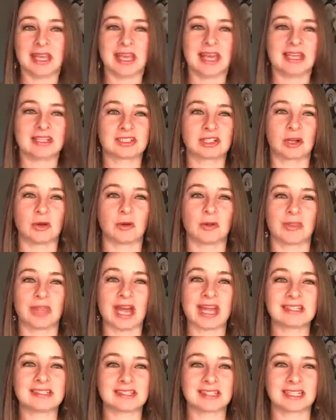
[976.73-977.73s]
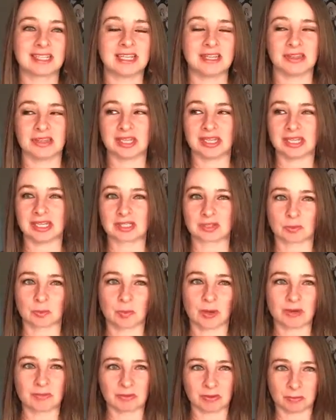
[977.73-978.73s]
And so that's the key thing, is
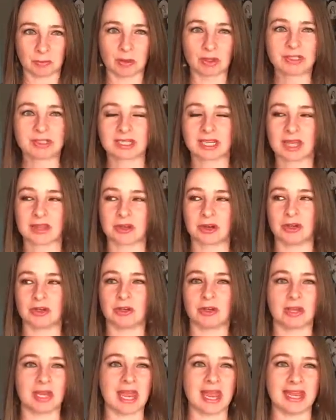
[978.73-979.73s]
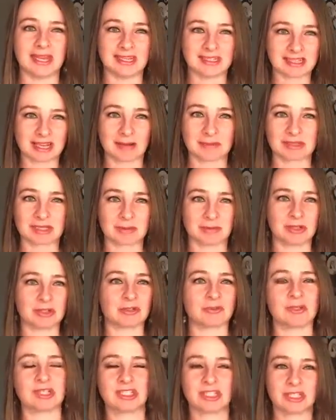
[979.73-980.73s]
when we work together, anytime
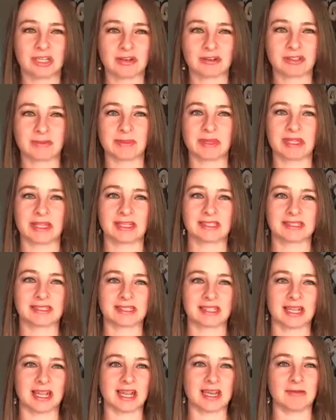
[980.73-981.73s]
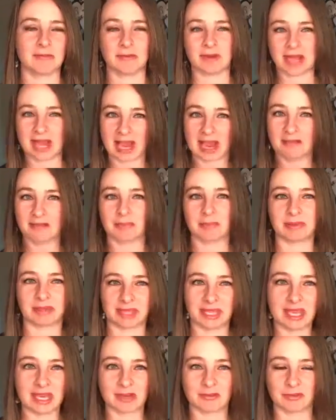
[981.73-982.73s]
someone's reaching out to me, and we have a
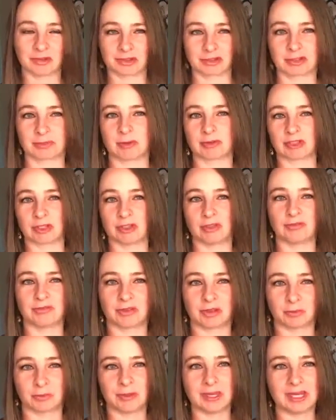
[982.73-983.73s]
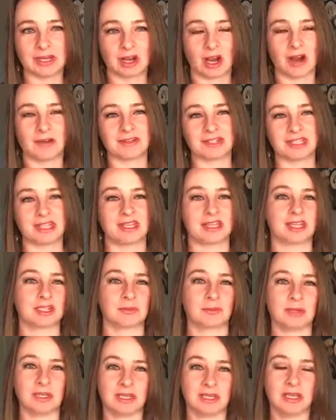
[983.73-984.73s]
plan of what they're supposed to do for the week, obviously
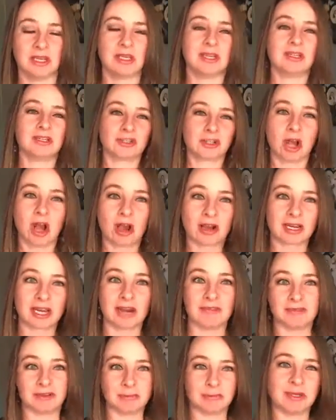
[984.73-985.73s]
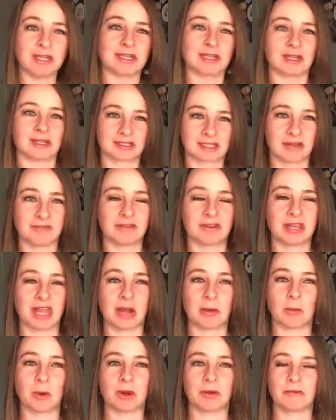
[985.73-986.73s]
because we talk every week except for
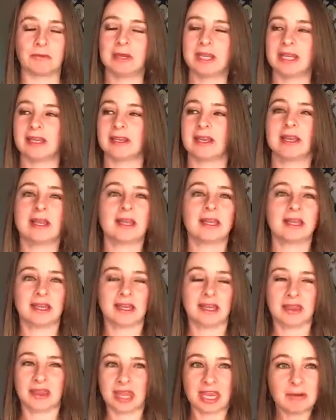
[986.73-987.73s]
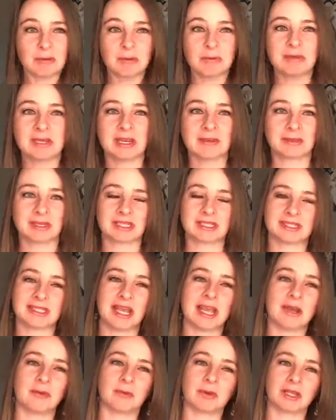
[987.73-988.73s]
that 1 week, they will be able to
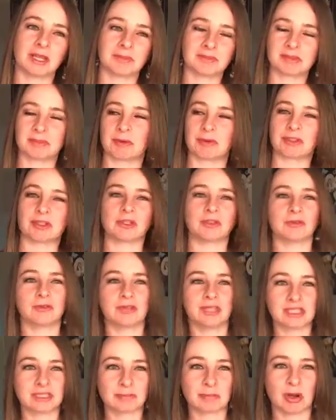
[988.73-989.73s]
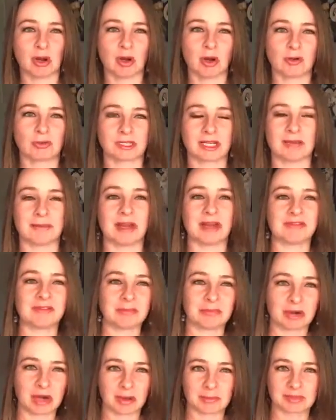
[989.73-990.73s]
say, well, I'm supposed to do these posts and I'm
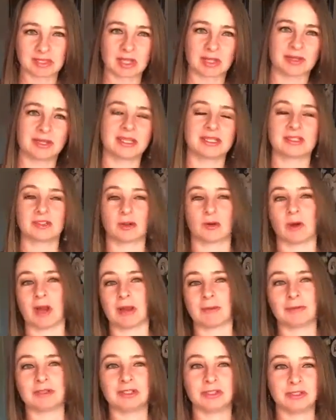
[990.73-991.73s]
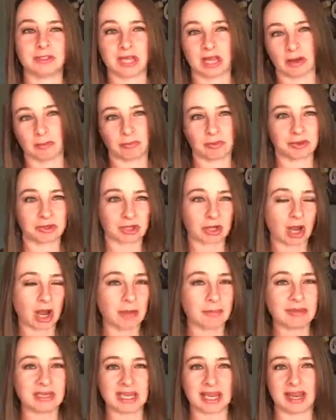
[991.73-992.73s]
having problems on this, so I would help with the
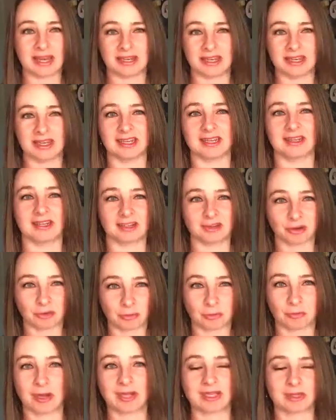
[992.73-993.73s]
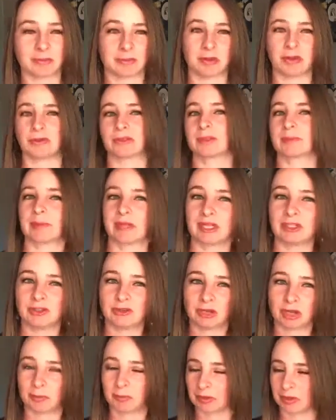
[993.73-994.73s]
copy editing. I don't write the posts, but I
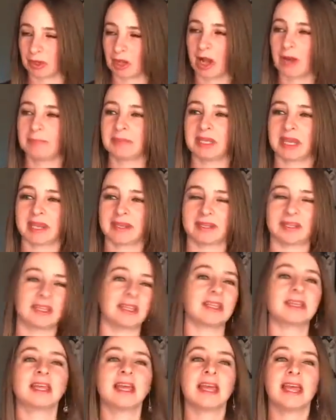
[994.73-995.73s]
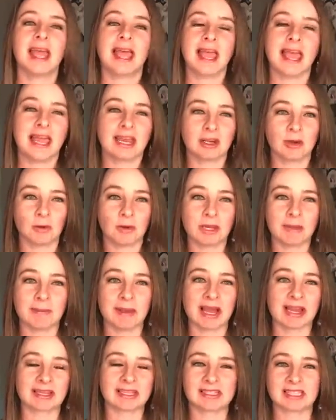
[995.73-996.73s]
do help with copy editing and going
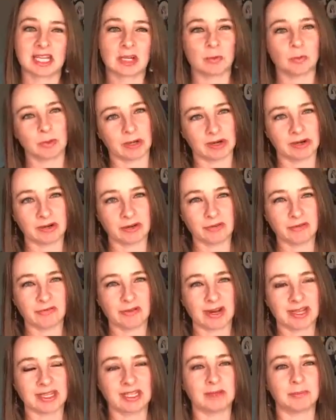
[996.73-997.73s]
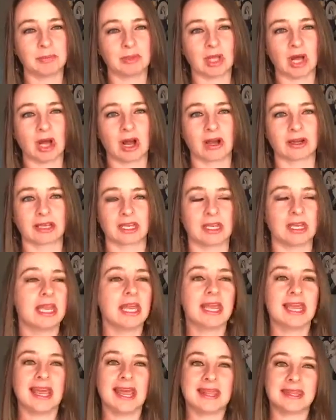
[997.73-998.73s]
back and say, where are you finding the block?
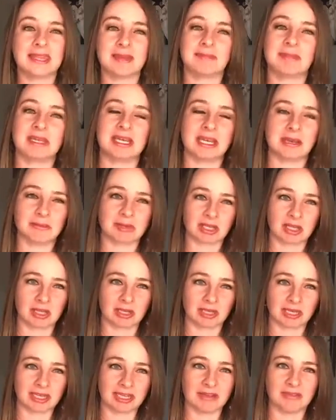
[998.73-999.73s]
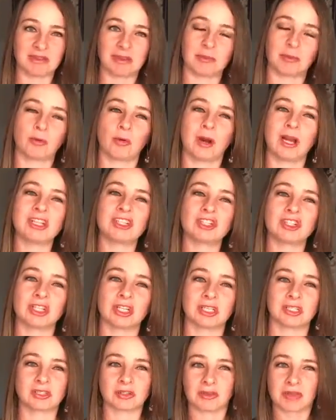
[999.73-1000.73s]
And then being able to give them
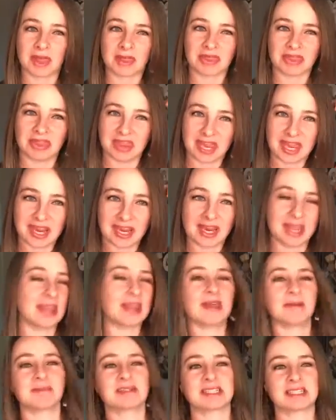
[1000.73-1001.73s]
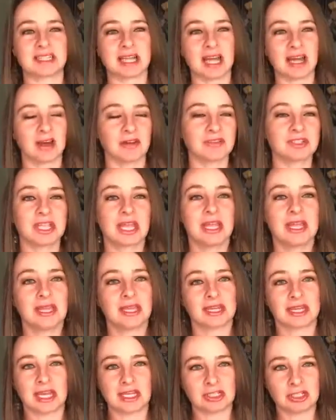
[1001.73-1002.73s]
questions so that they themselves
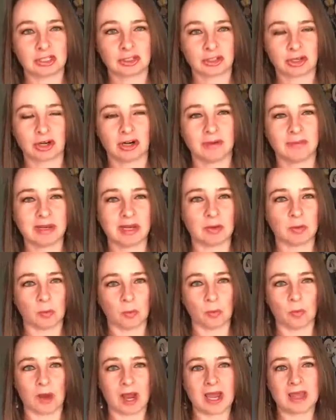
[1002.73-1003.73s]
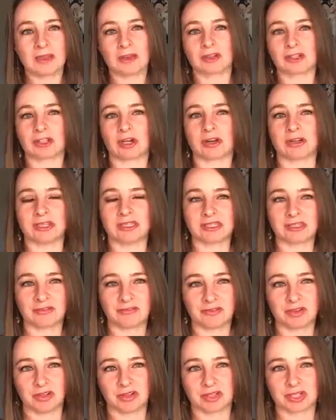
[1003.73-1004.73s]
can determine why they're starting to
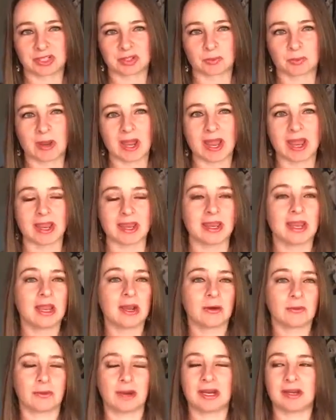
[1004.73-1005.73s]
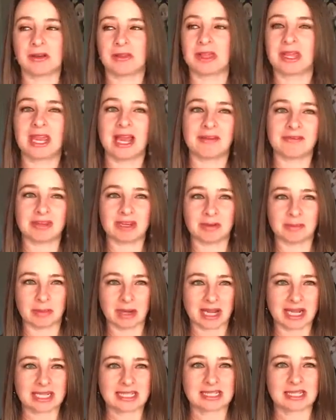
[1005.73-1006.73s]
feel this way, right? Are they having a
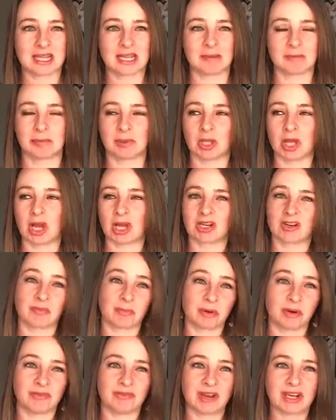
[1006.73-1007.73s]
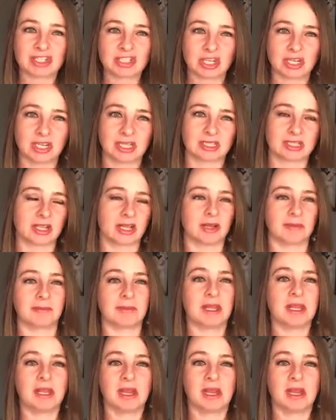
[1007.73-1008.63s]
mindset block of perfectionism?